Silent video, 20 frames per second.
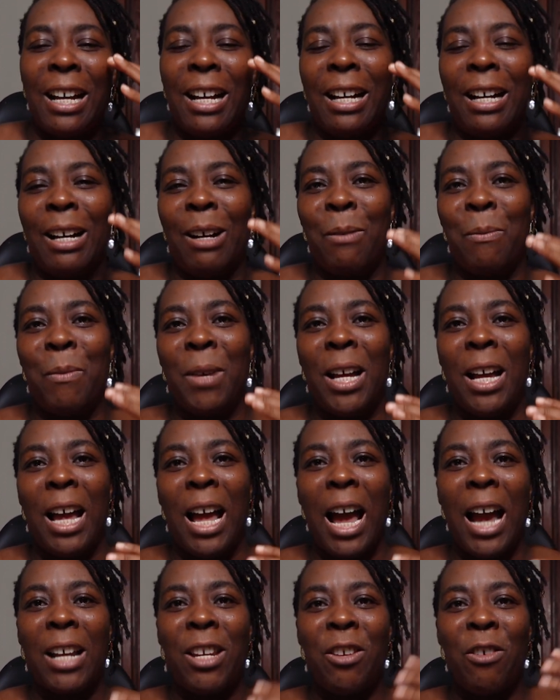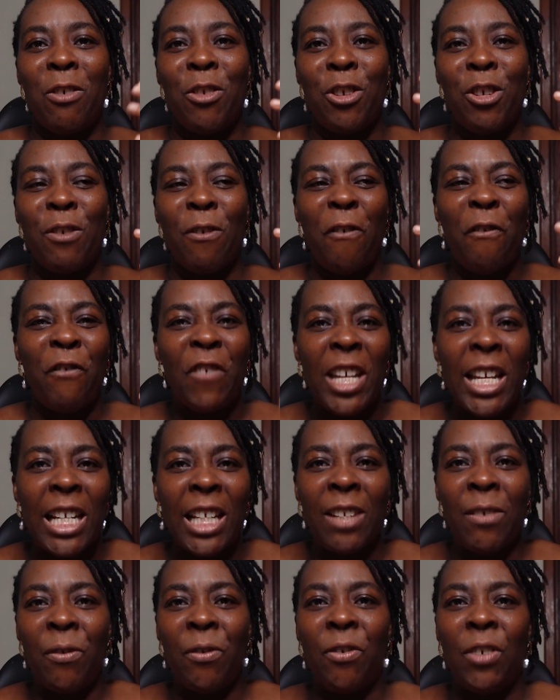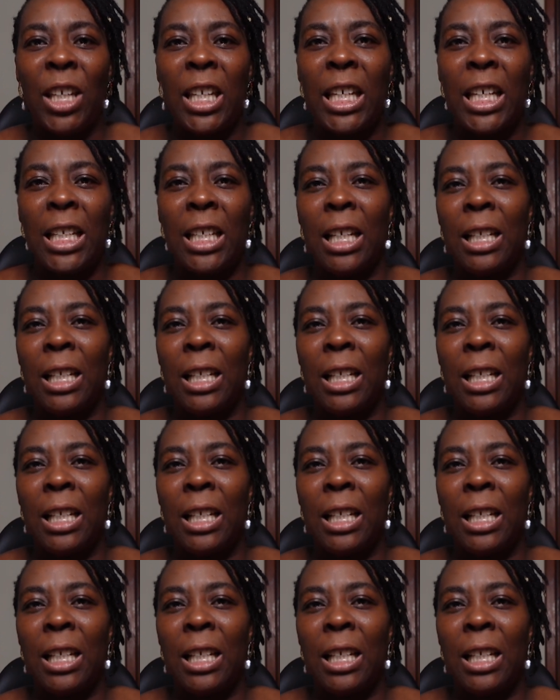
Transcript: and you're feeling and thinking